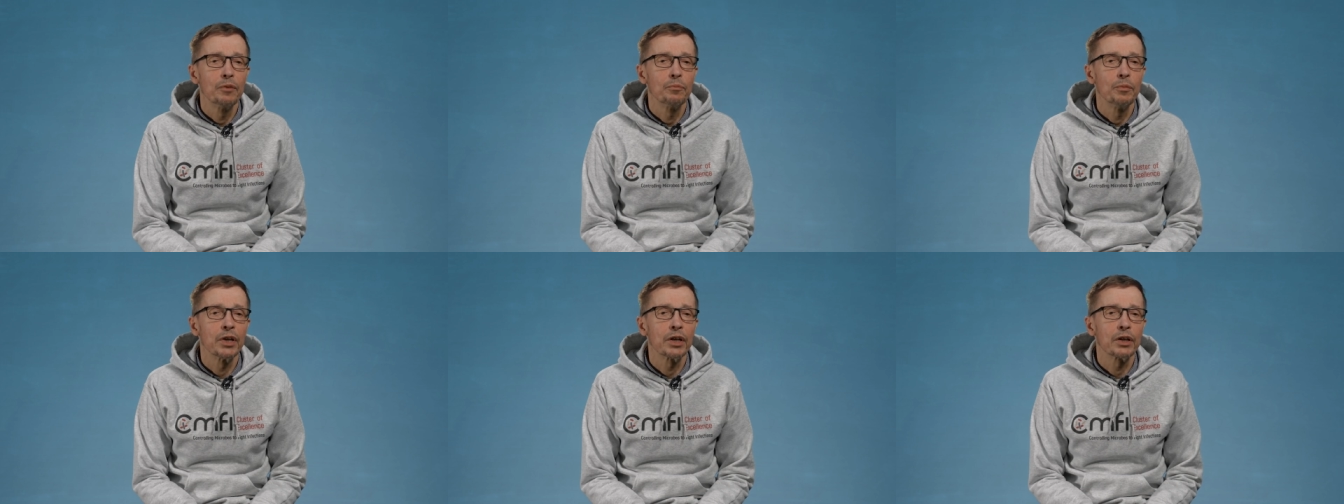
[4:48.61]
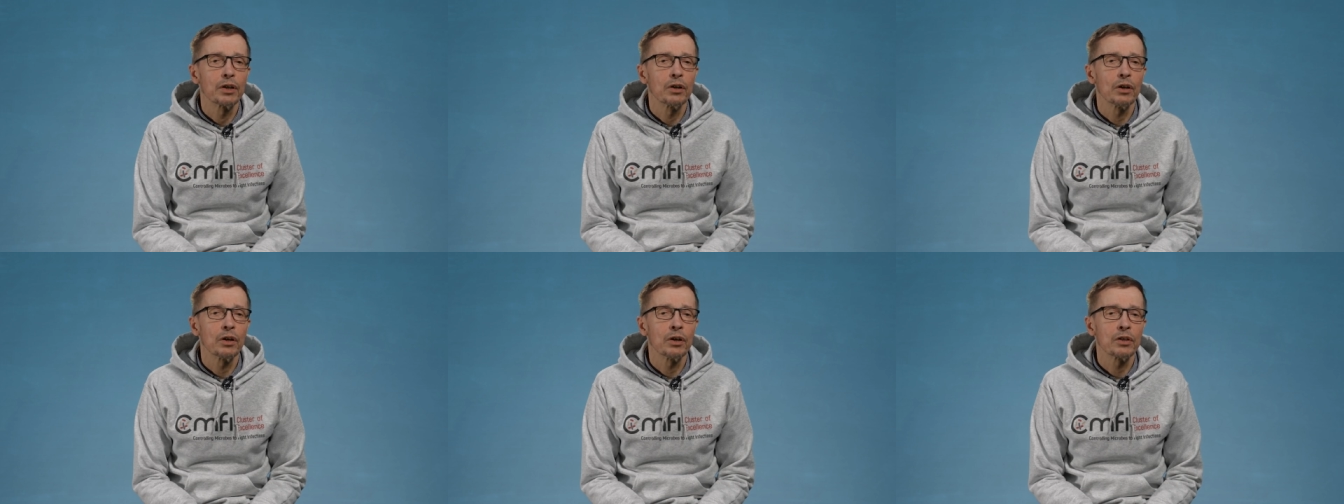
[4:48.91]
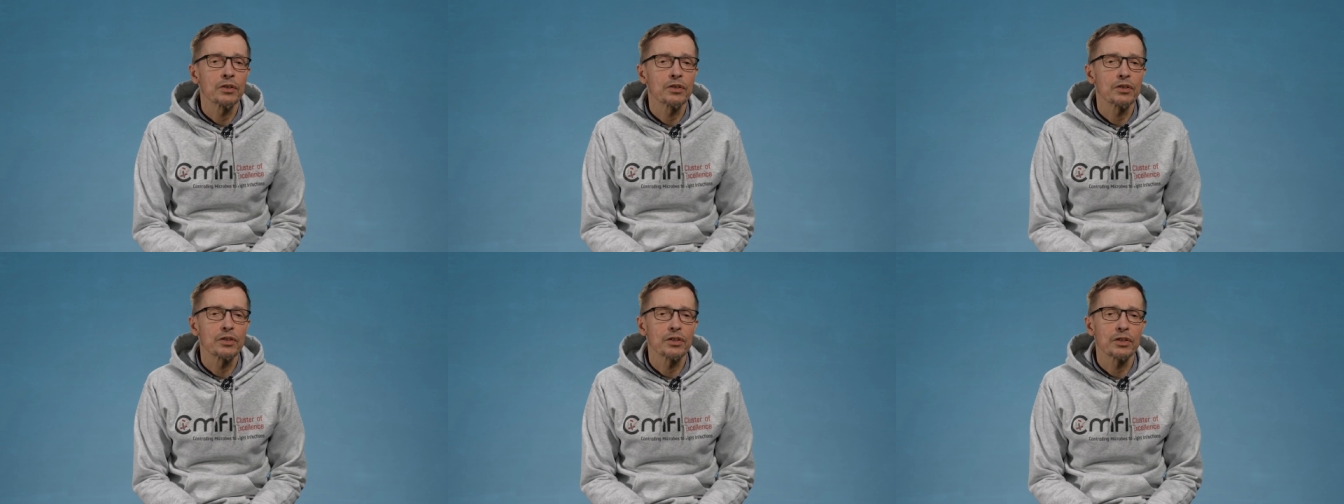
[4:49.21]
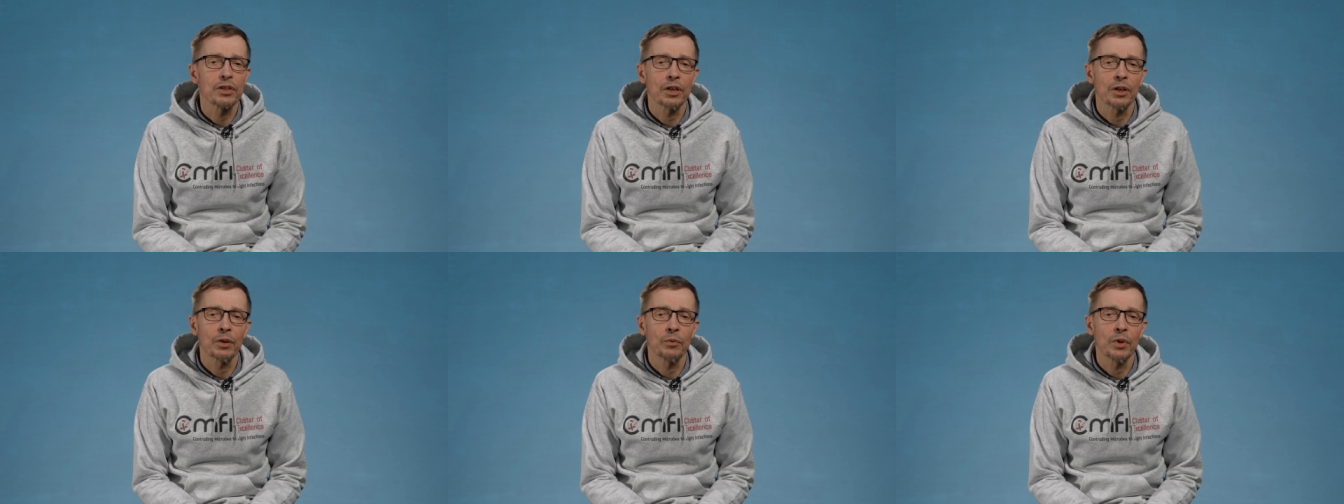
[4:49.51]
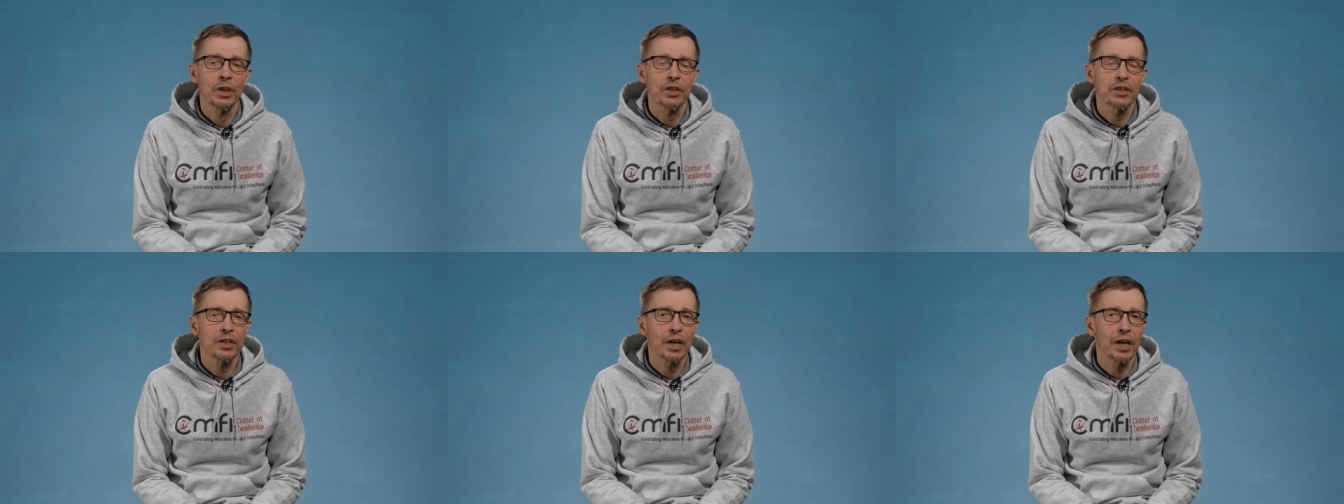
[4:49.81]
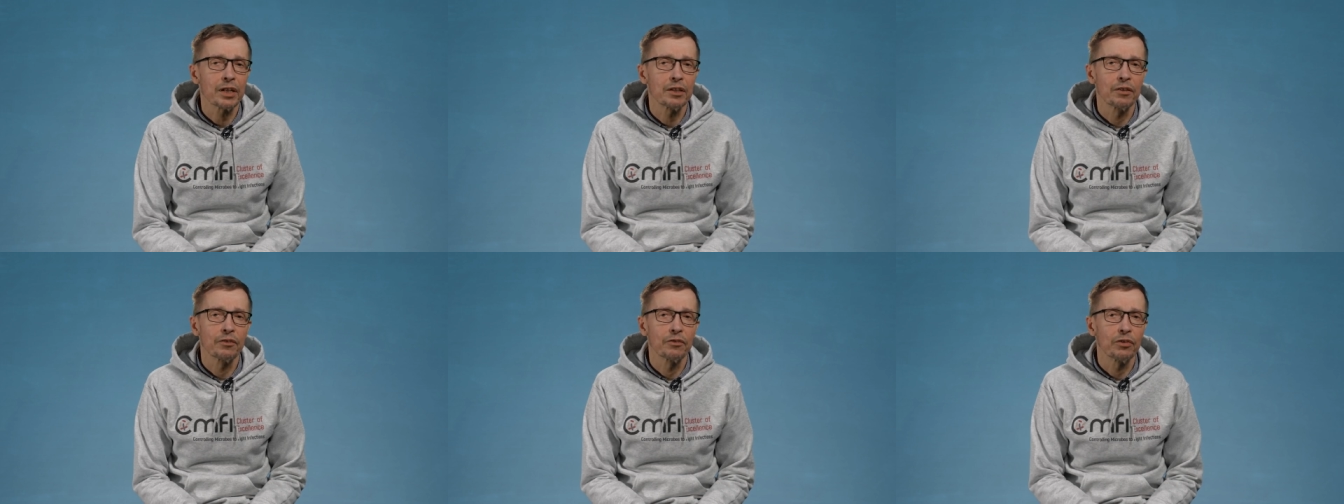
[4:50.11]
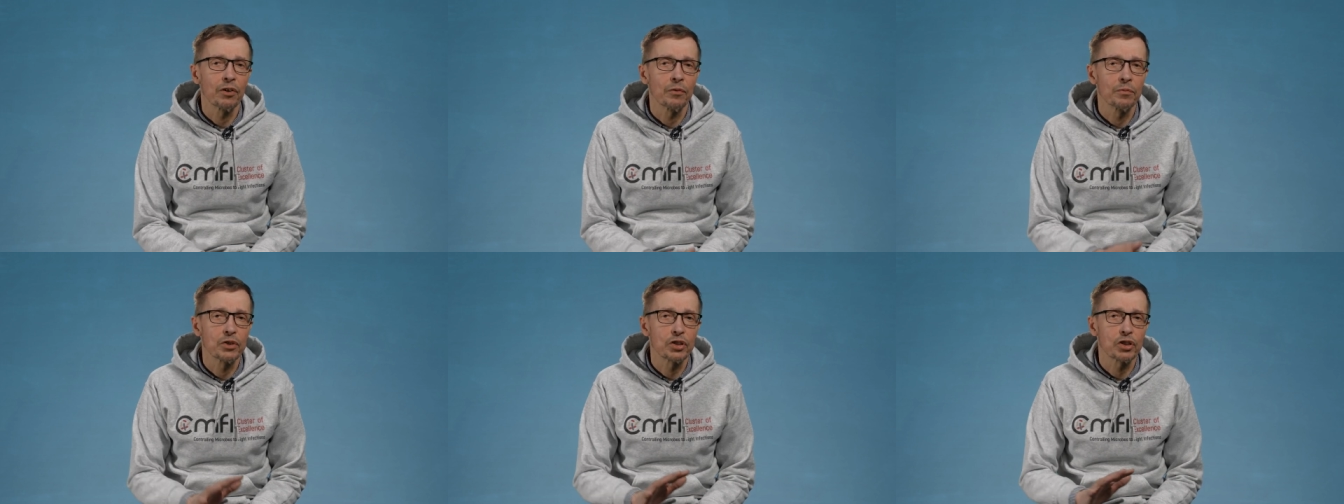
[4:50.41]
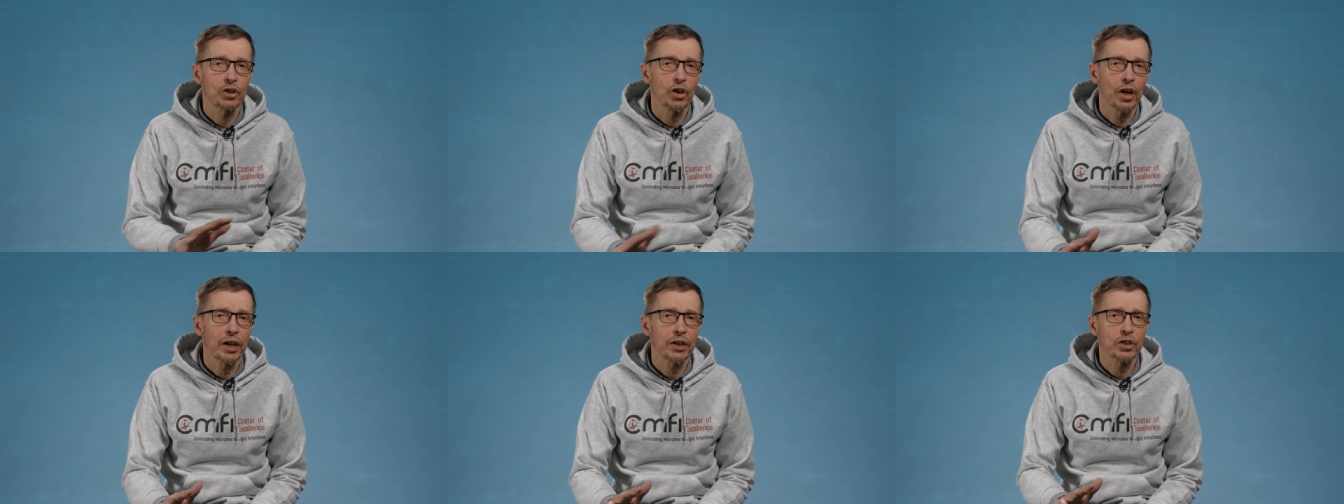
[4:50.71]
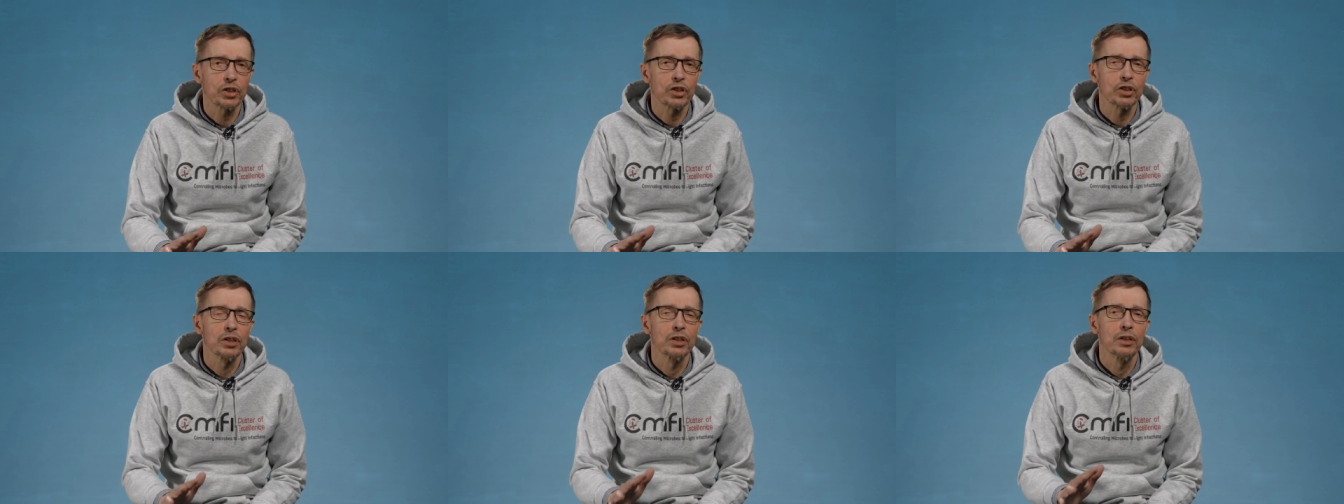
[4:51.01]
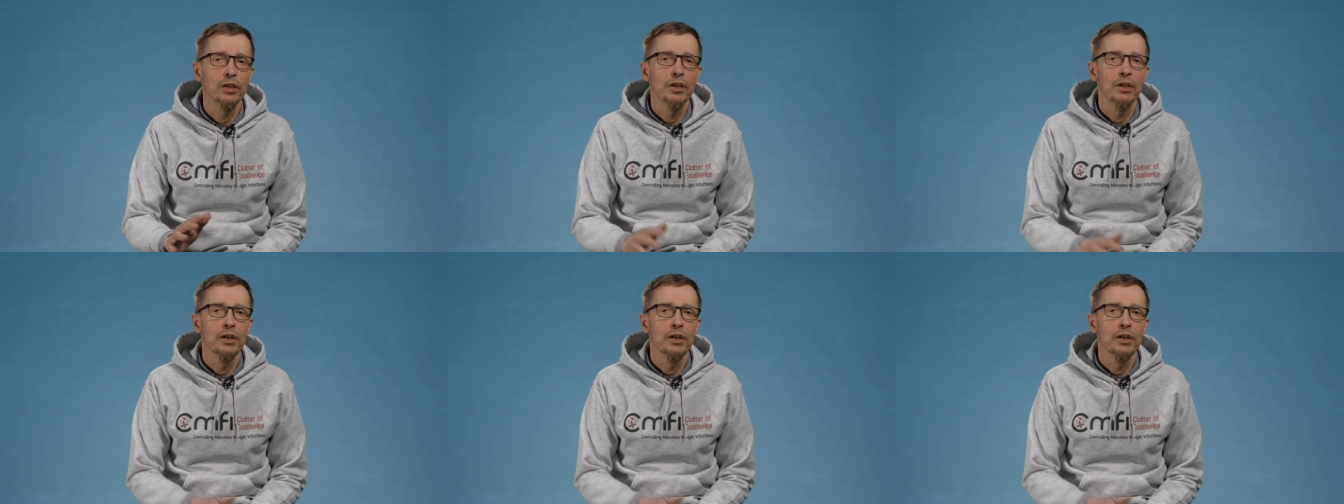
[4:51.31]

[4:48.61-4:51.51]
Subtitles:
because we are starting from scratch,